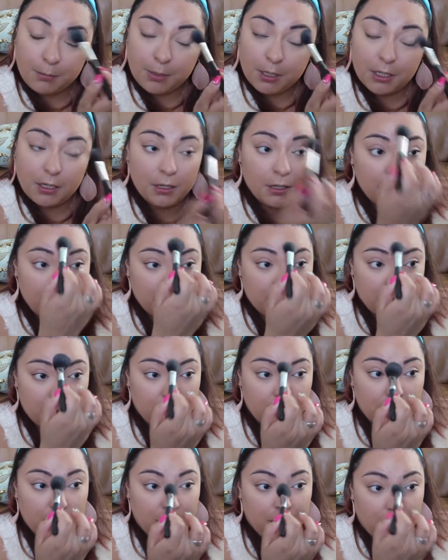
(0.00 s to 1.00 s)
because
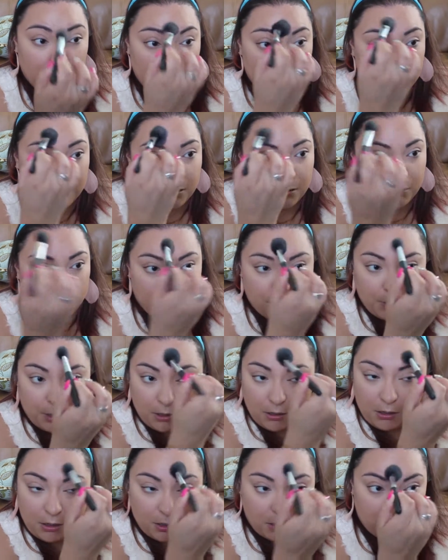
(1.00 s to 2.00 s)
it's a little bit
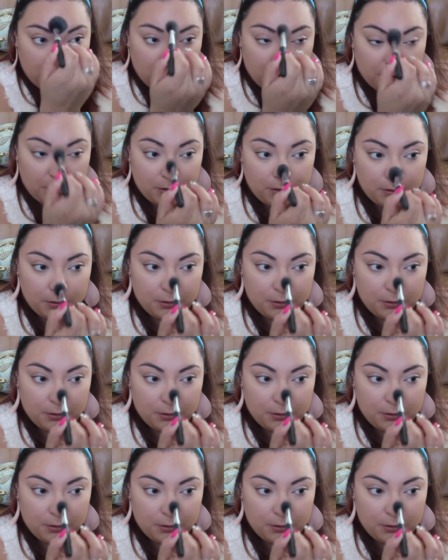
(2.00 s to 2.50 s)
harder